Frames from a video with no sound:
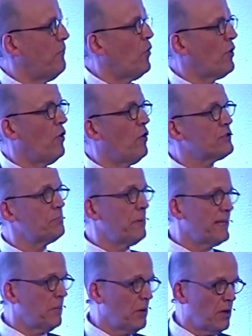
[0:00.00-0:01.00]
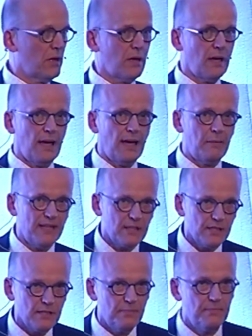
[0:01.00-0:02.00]
more hospitable
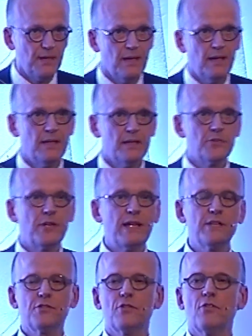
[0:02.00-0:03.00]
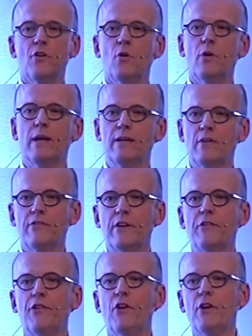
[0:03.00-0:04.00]
climates, trees grow in
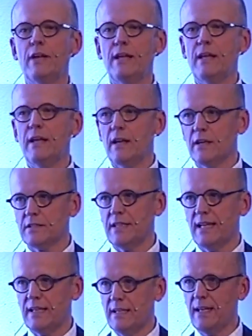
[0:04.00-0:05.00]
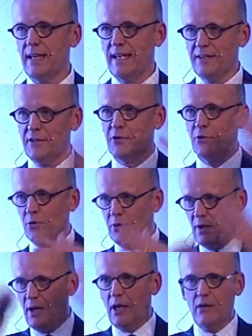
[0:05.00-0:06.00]
roughly 30 years then
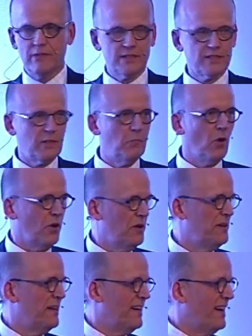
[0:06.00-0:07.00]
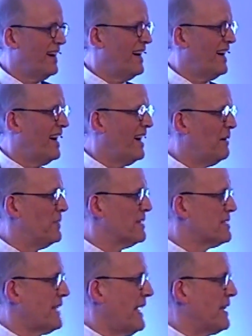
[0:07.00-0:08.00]
into harvestable
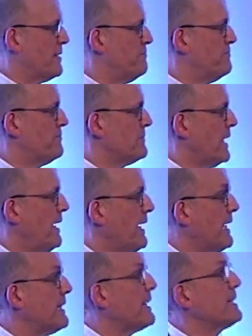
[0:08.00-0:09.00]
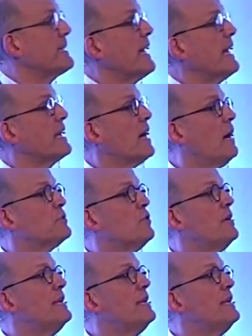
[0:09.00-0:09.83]
state. It can take up to